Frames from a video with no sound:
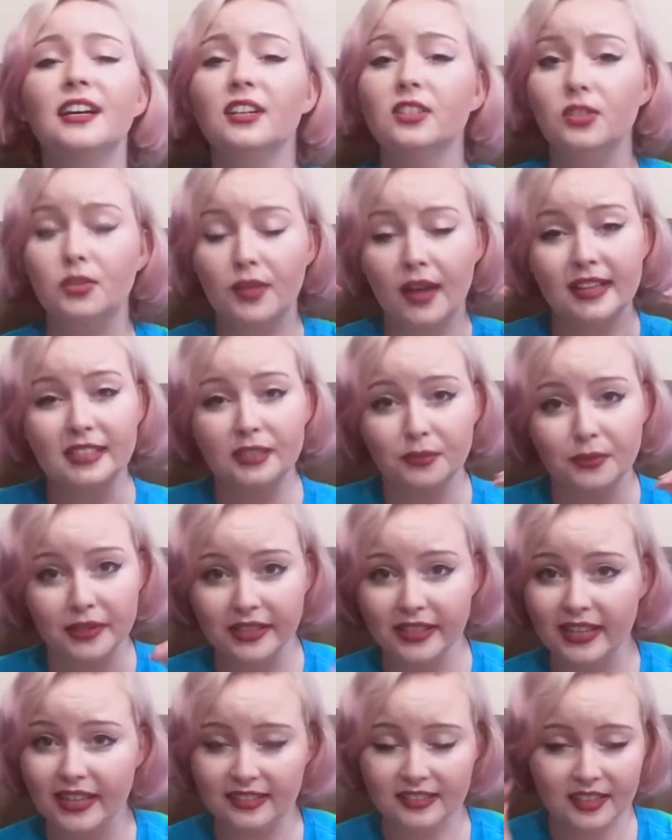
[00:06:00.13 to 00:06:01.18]
So that's a
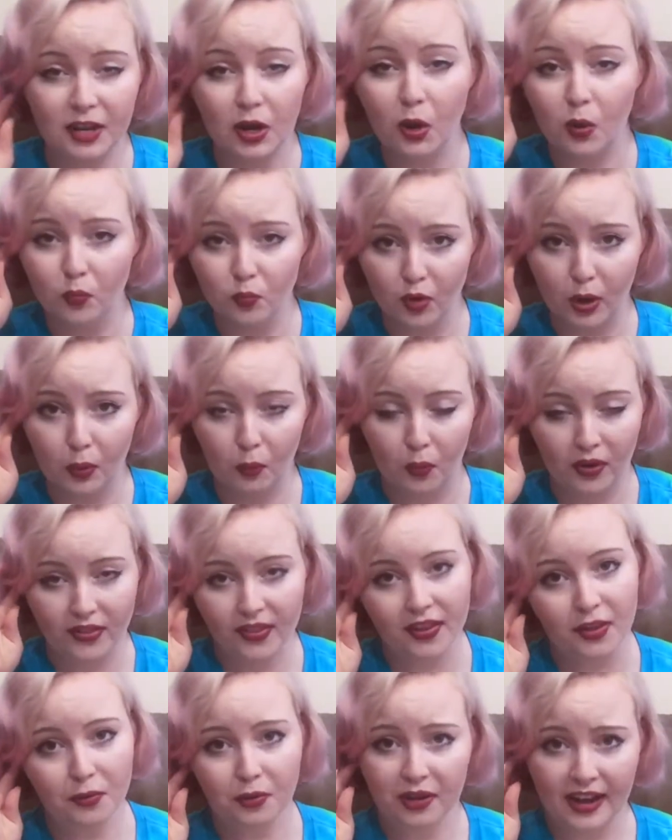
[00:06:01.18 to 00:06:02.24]
really easy home run one
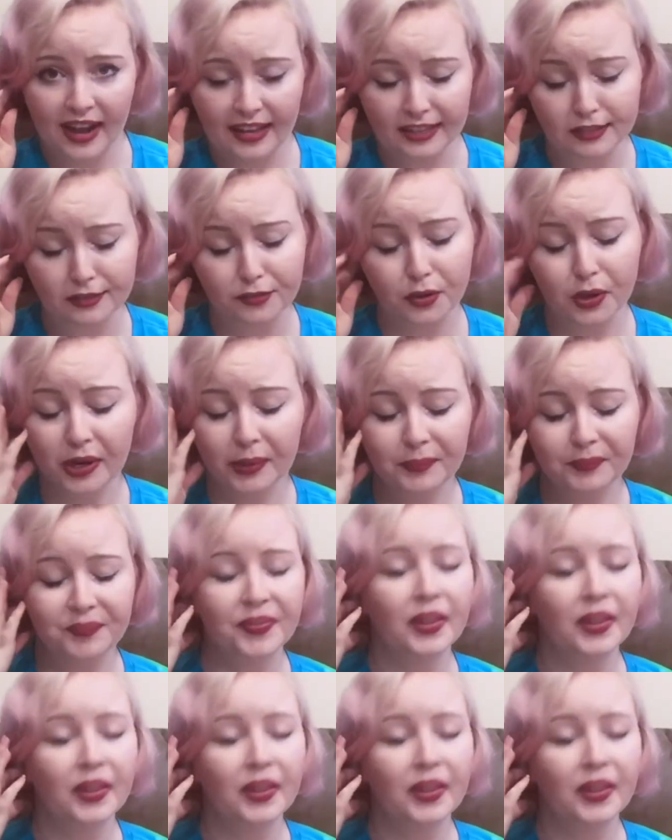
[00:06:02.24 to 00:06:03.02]
that you can ask for.